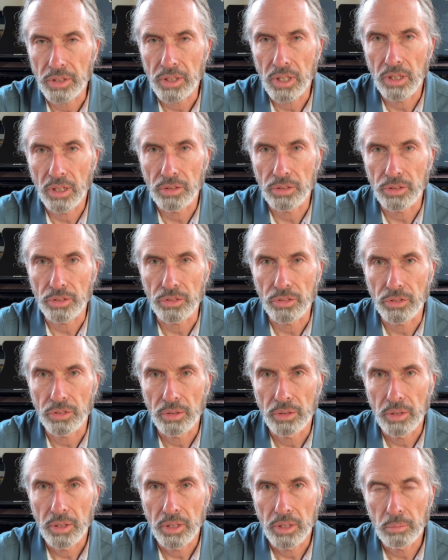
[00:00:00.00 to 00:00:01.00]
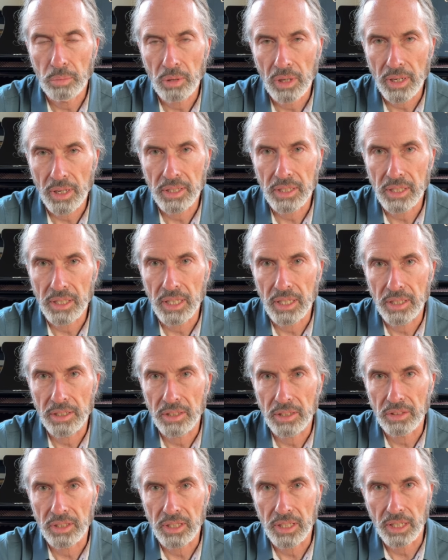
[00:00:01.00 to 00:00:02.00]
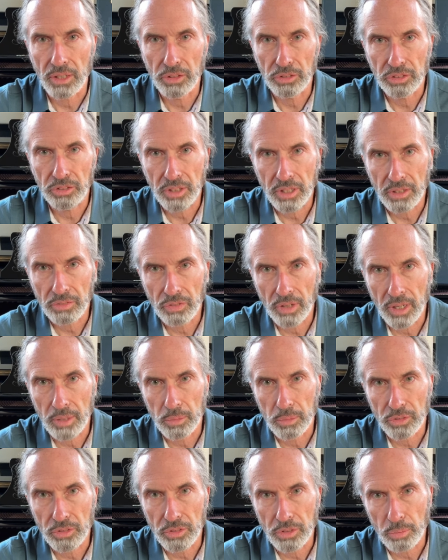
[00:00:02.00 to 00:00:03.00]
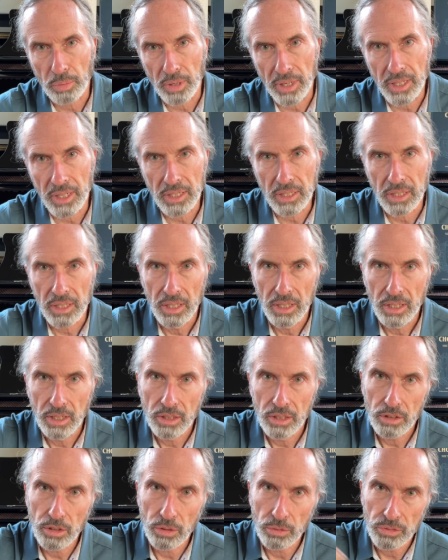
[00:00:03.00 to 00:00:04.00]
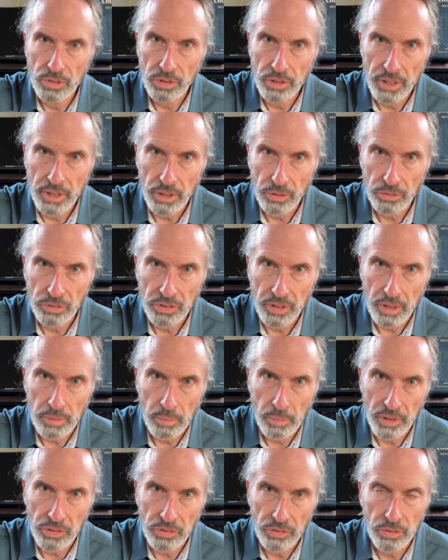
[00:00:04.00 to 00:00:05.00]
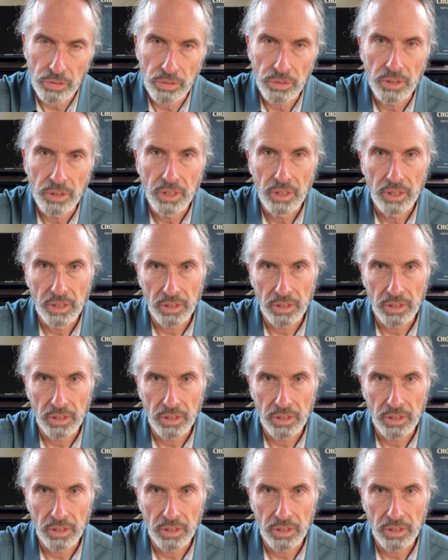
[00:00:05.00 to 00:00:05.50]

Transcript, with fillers: colors, implying again that the LCA fibers in the brain go to the LCA muscle,